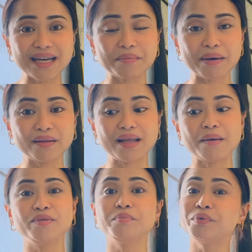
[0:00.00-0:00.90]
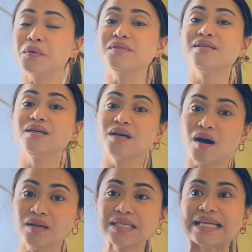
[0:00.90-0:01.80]
about them, the pros and the
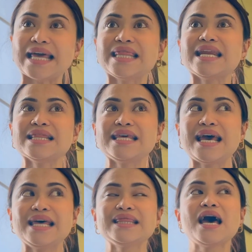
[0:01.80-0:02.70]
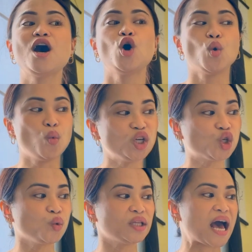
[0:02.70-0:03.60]
cons, and then at the end,
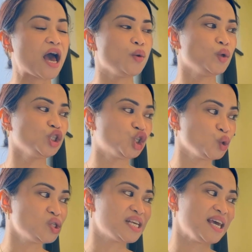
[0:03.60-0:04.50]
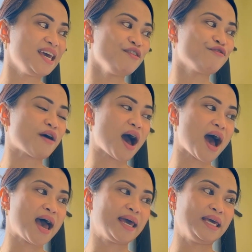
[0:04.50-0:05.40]
which one I will choose if
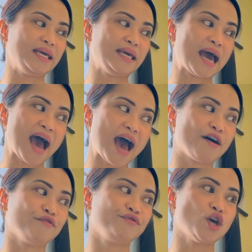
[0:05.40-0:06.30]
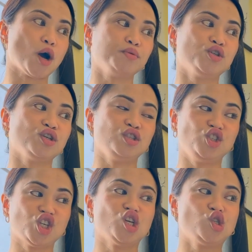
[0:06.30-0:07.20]
I have the option
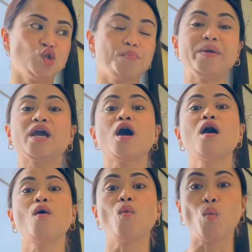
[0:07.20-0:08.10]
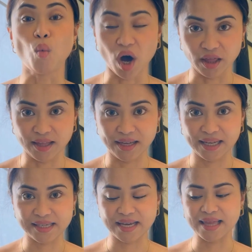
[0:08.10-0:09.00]
just to pick one.
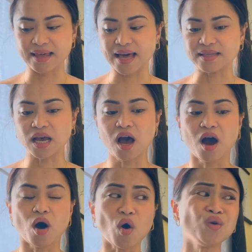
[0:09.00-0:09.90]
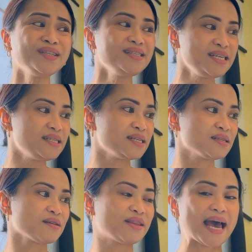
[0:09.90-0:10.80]
Let's say it like that. All the
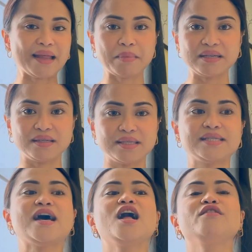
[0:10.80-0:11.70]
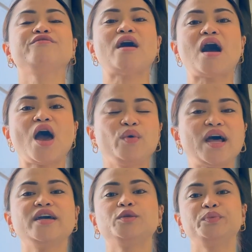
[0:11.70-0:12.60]
details of the handbags itself, I will
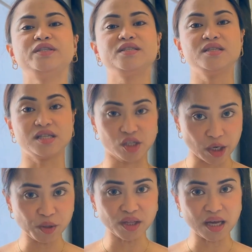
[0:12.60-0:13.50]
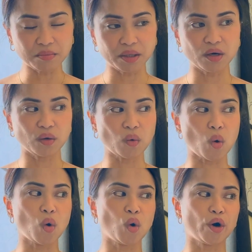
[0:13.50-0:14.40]
either put it in the description down below
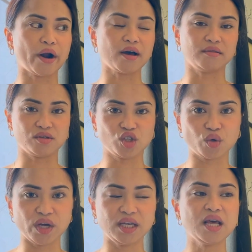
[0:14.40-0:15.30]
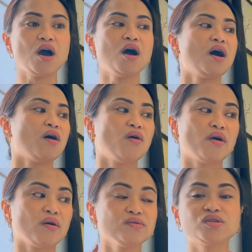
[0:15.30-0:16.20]
or on the screen, or
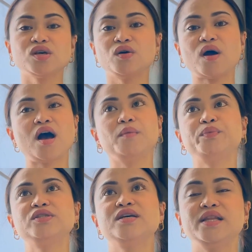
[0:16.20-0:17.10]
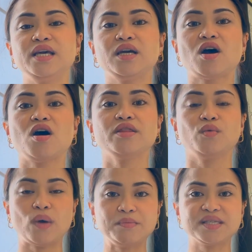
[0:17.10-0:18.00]
also I'll put the link on the
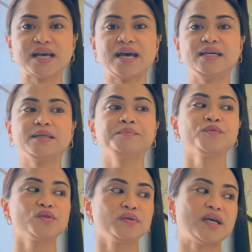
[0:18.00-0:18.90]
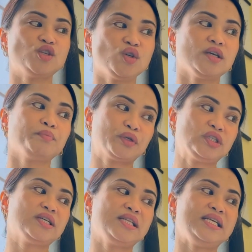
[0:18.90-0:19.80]
website so that you can
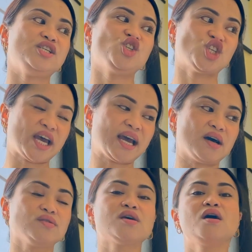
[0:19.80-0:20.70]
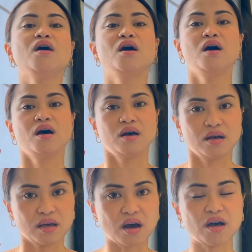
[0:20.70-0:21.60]
personally check out
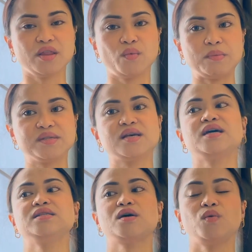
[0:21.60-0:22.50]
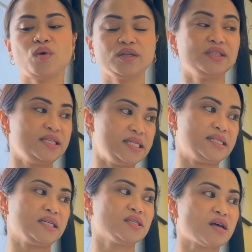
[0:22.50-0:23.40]
on the website what are the
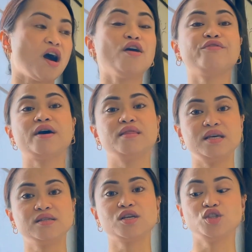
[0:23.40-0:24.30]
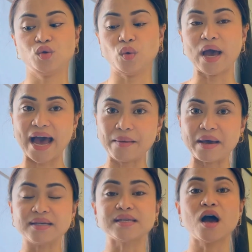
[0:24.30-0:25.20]
details of these two
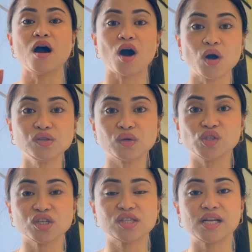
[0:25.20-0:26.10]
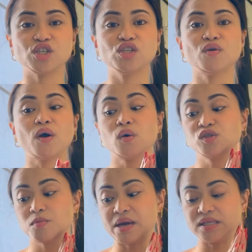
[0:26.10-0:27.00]
handbags. Also, just to let you know, I
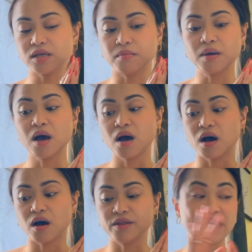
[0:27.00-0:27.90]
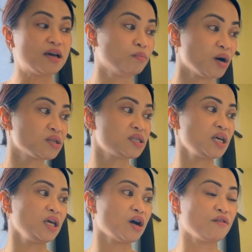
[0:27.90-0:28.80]
also made some the
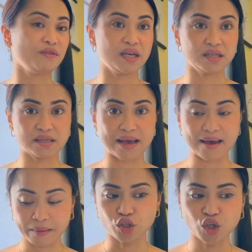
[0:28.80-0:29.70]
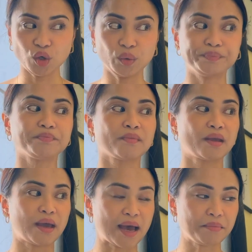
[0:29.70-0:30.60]
unboxing of these two
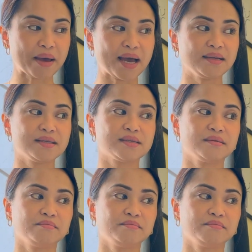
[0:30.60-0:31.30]
handbags,